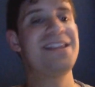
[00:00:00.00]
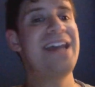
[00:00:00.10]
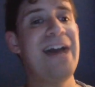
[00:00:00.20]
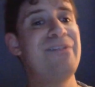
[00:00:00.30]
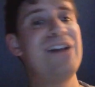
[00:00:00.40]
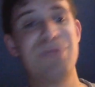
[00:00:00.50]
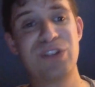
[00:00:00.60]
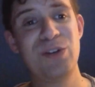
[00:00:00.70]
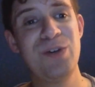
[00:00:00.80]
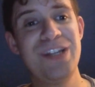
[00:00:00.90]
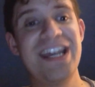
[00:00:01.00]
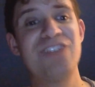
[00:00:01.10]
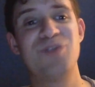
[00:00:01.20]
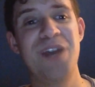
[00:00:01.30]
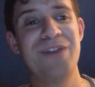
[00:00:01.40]
they have an opportunity to
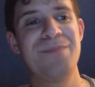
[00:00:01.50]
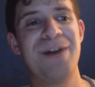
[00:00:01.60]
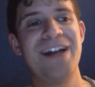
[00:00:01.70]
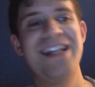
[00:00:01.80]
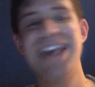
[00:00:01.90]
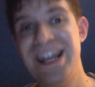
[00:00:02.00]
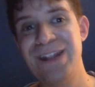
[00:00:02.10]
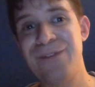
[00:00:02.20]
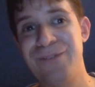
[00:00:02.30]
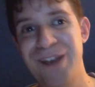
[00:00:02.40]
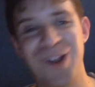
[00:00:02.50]
get drafted by the NFL